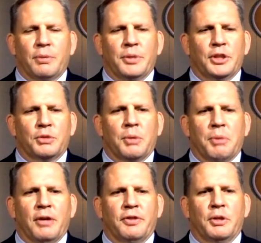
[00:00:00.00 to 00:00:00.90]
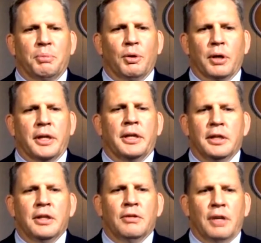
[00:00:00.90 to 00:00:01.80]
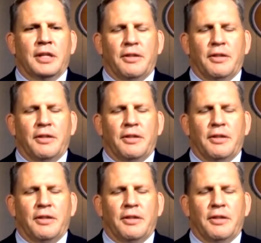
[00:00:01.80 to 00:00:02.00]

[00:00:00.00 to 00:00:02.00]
for me is rip off and deploy, right?